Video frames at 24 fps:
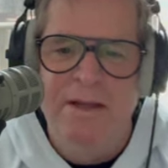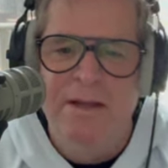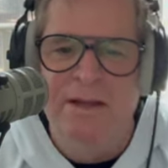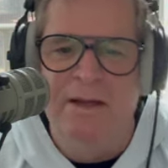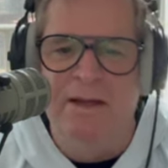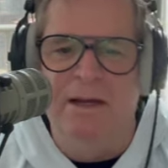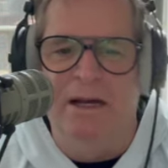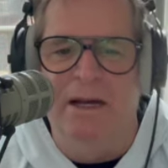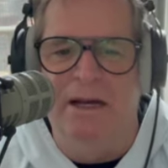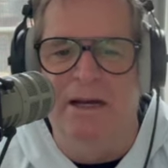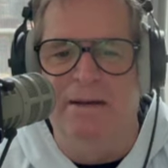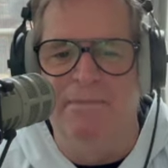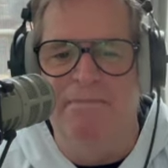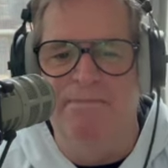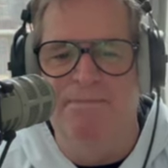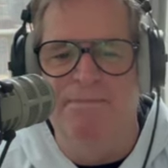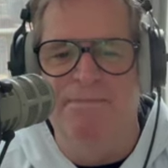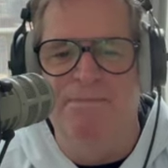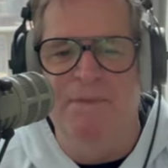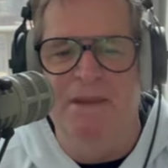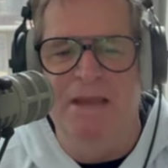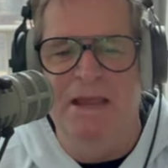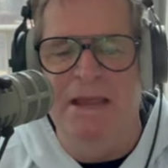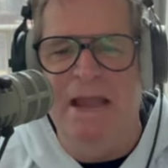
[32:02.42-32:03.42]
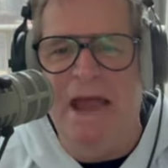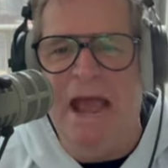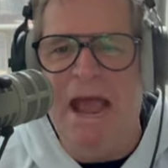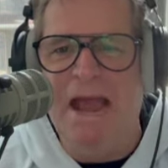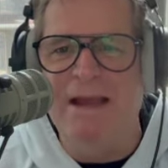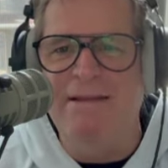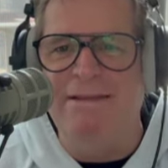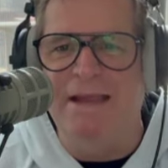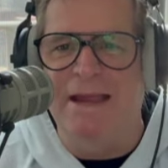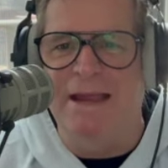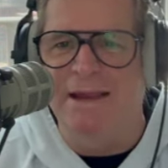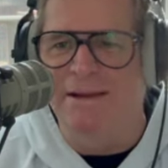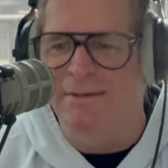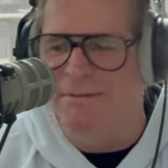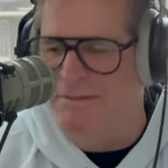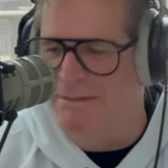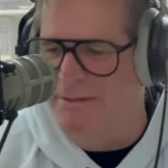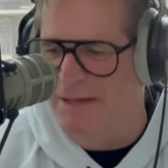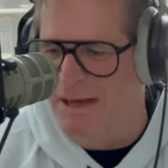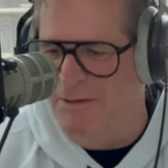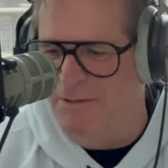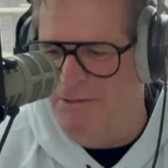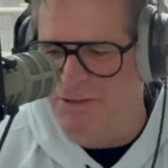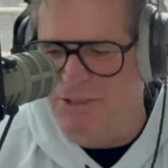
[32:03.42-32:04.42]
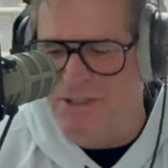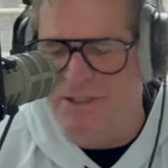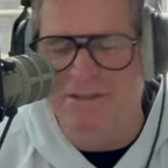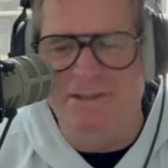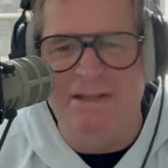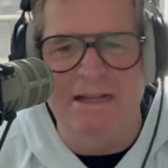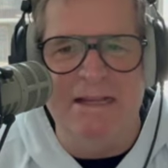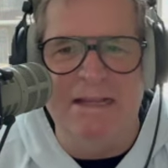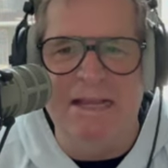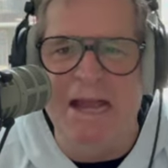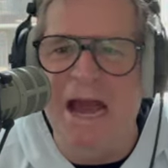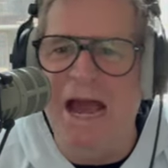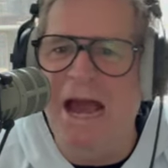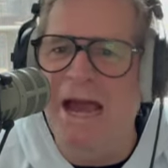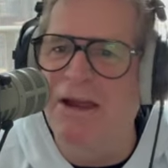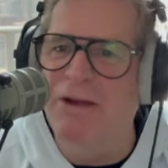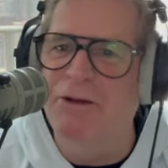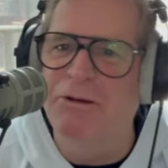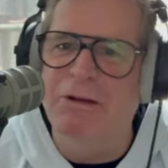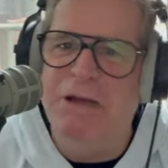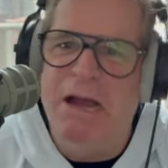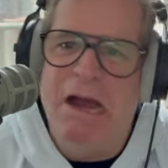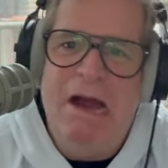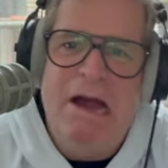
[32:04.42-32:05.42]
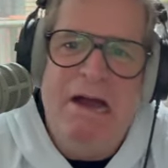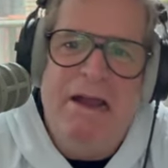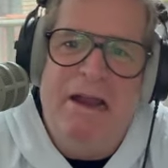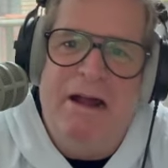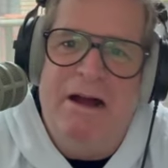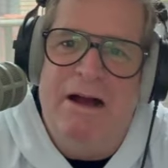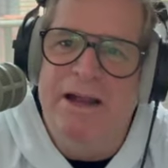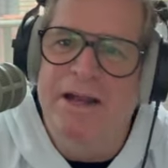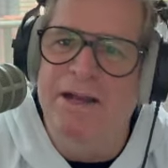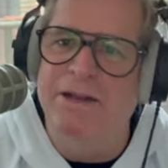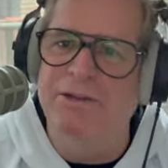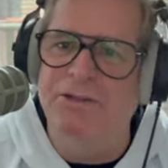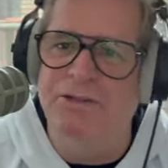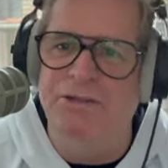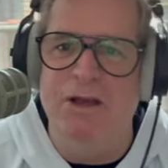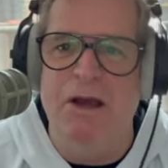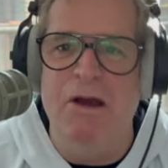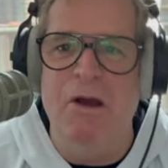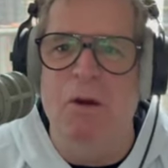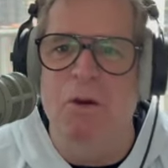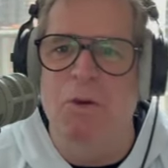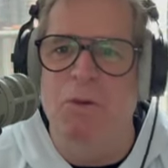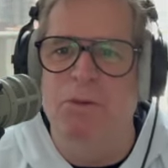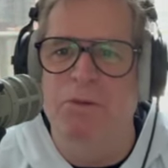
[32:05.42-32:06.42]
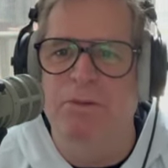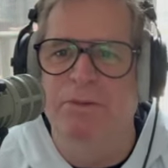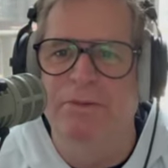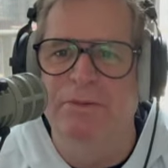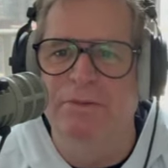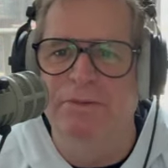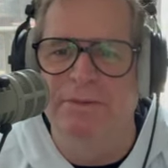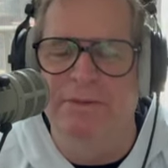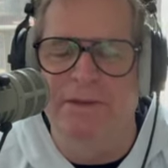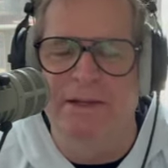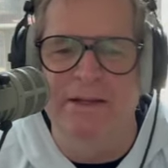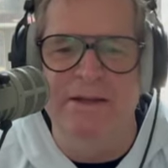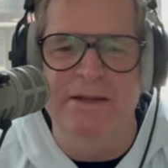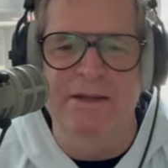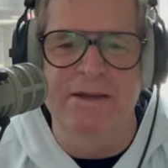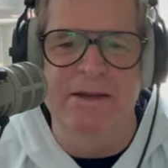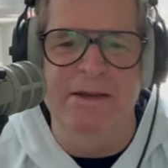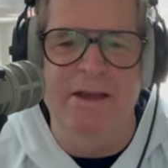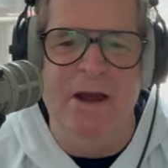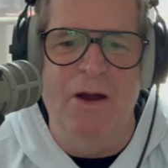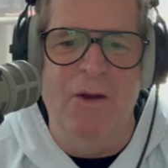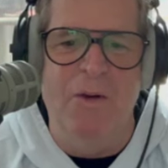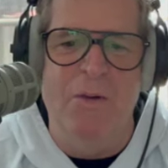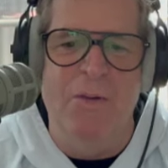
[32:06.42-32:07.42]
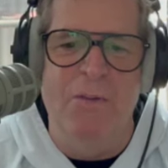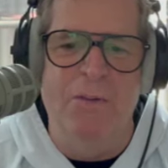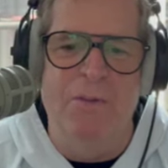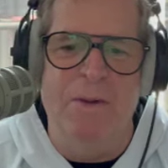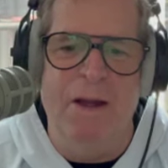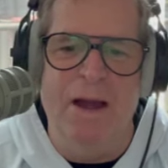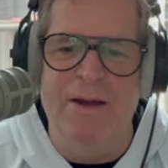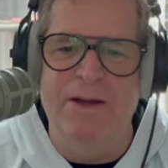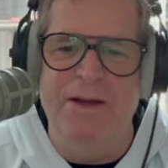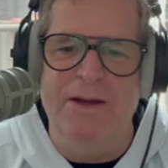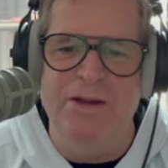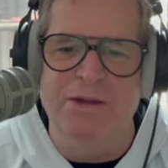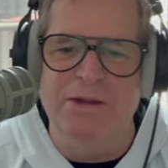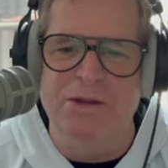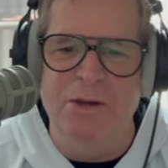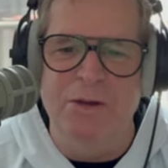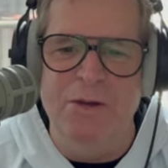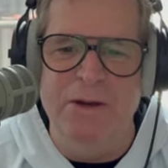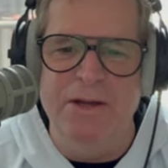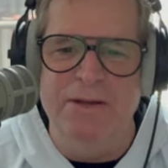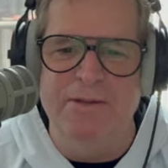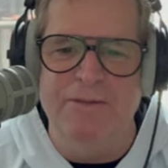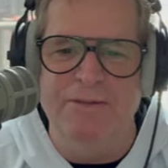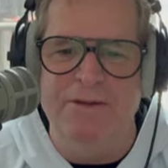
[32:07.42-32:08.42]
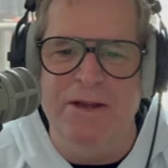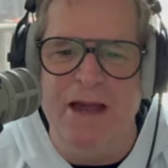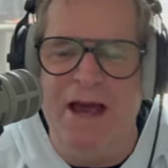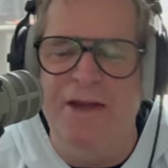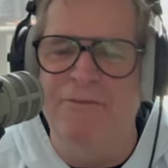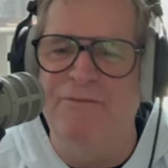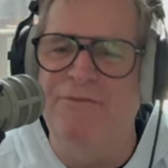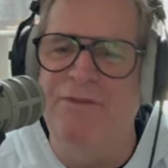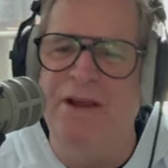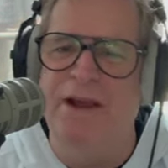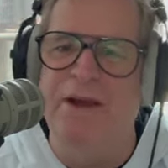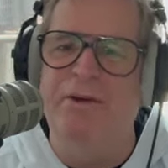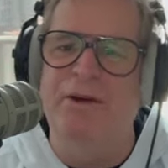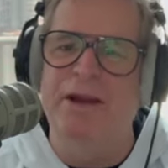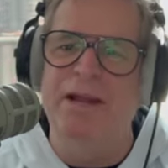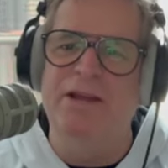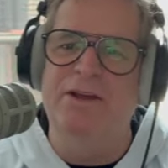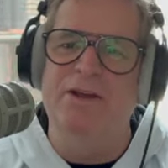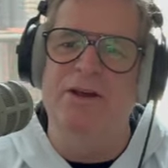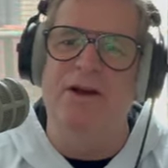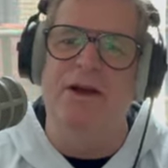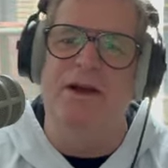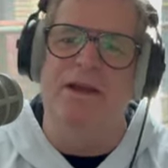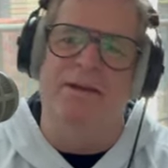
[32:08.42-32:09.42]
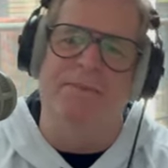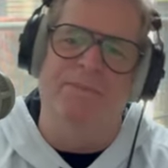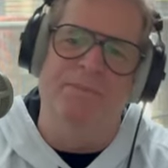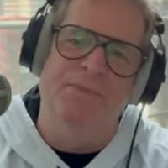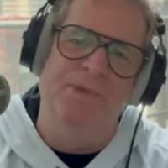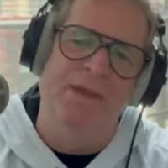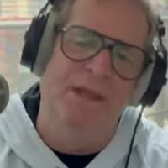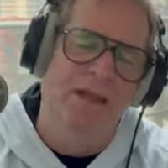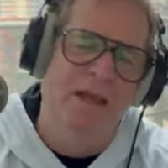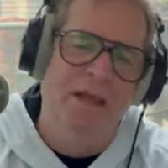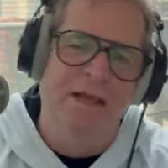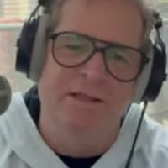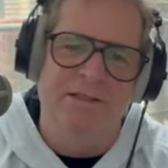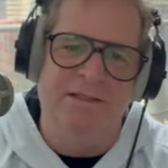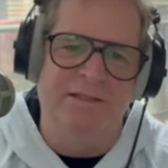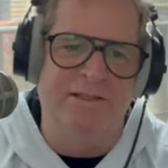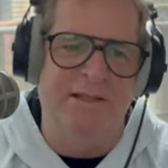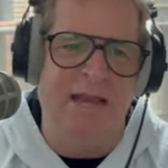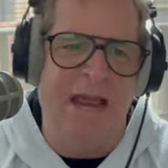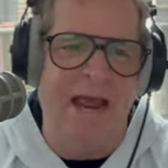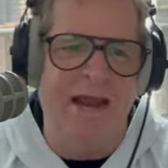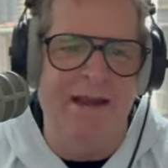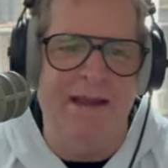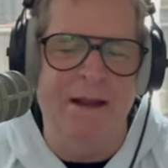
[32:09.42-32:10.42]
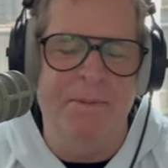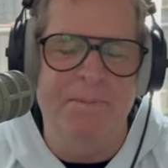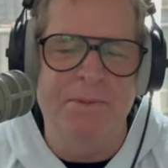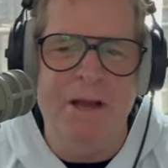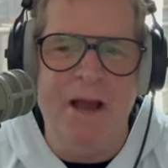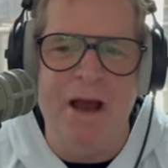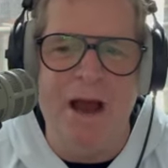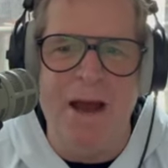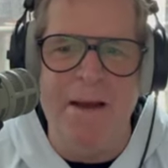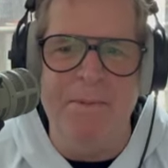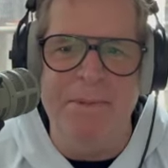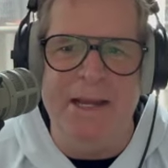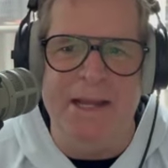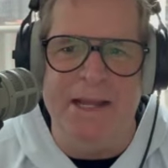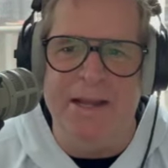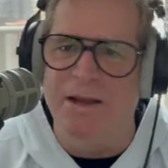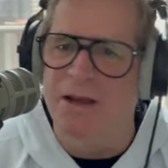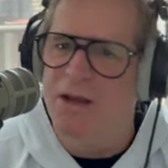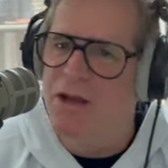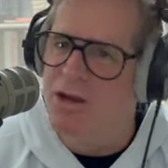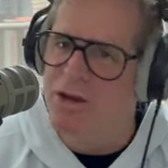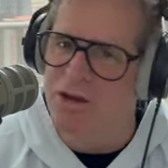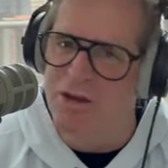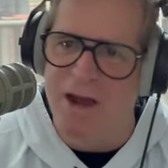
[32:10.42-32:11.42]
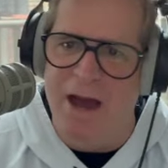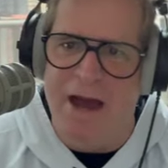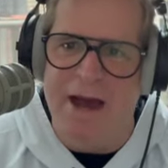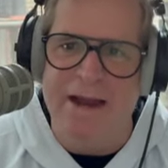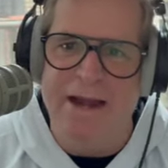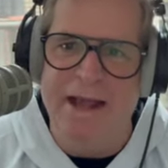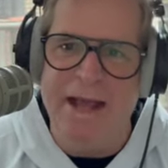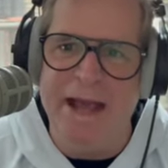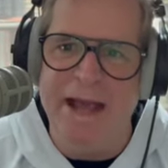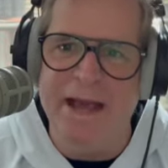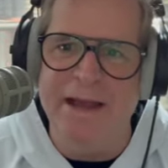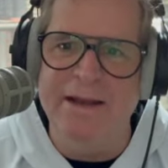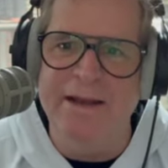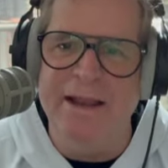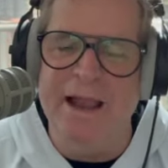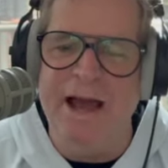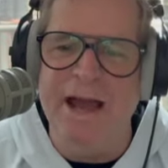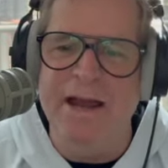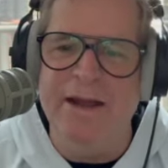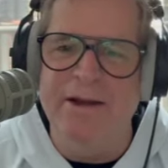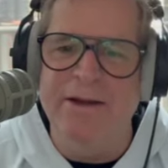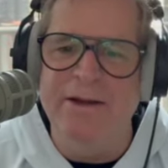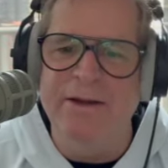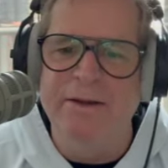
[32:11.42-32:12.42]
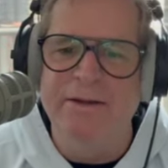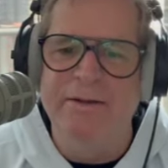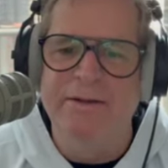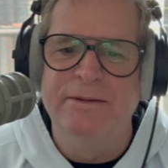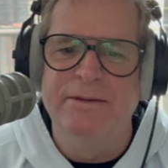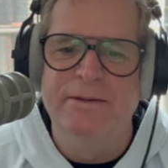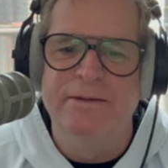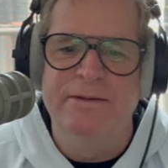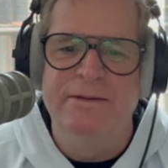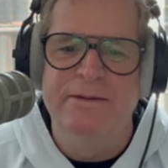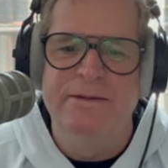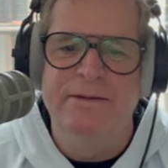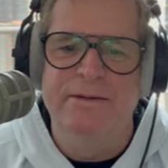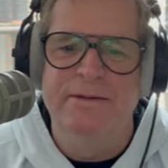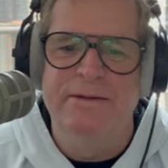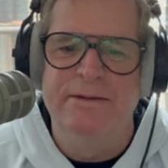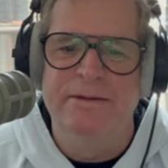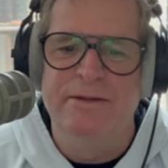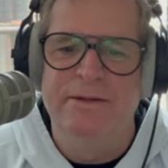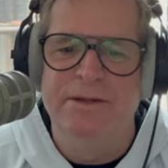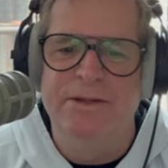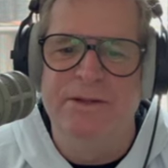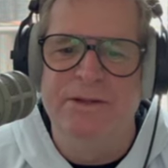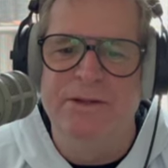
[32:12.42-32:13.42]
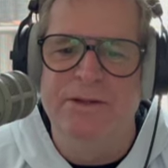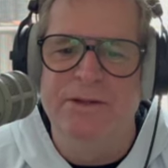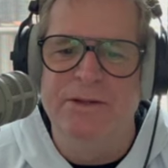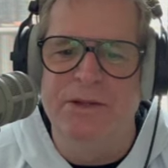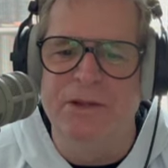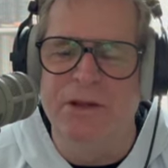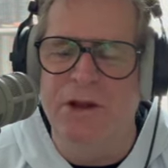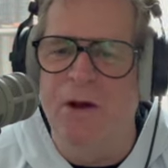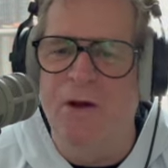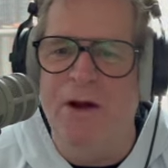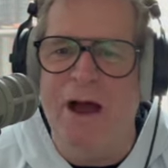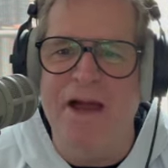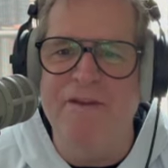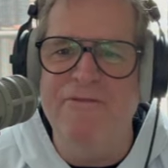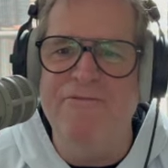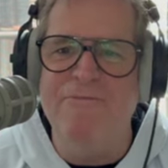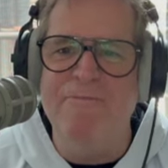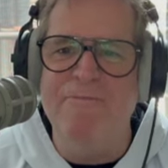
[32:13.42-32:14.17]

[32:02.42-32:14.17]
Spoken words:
And acting, I was just a guy who got on a show. Didn't know how to do it, not very good. Stand-up comedy, not a headliner. You know, I